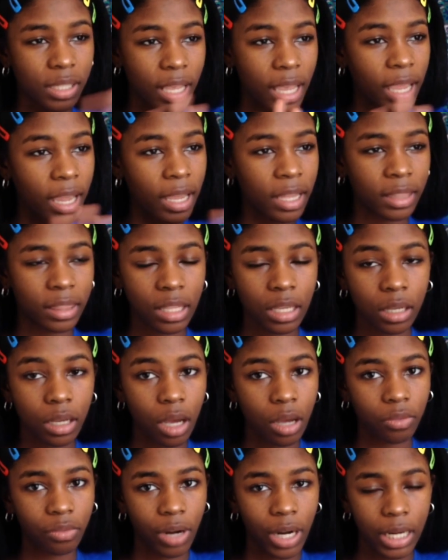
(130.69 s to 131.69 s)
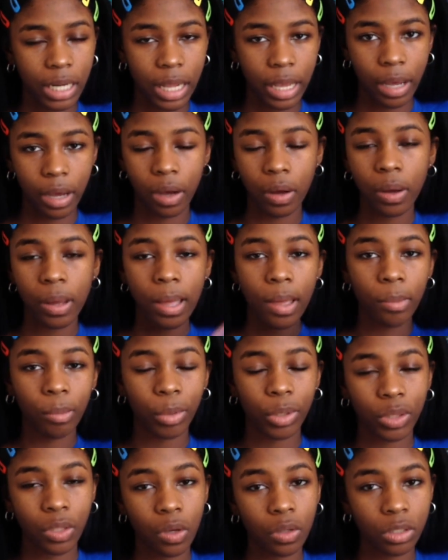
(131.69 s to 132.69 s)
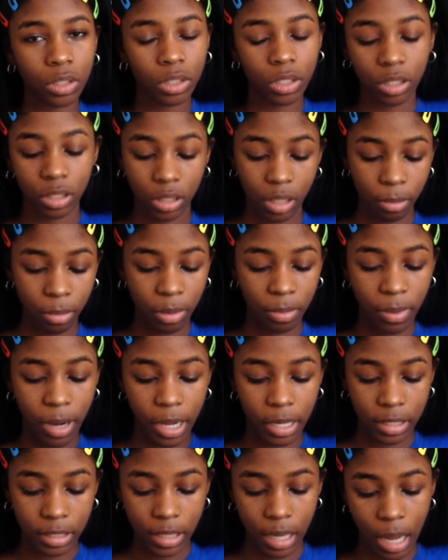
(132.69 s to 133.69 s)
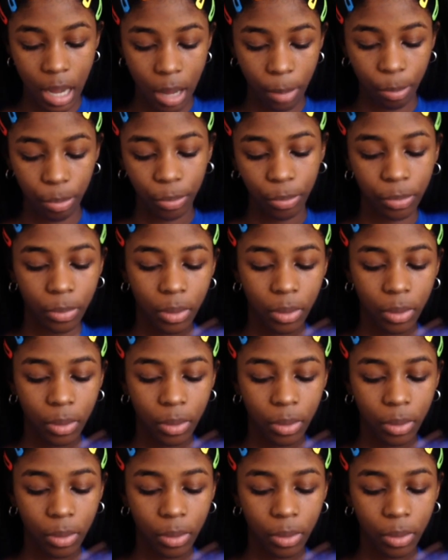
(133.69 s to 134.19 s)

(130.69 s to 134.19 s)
can't think of right now, but those are just some of my top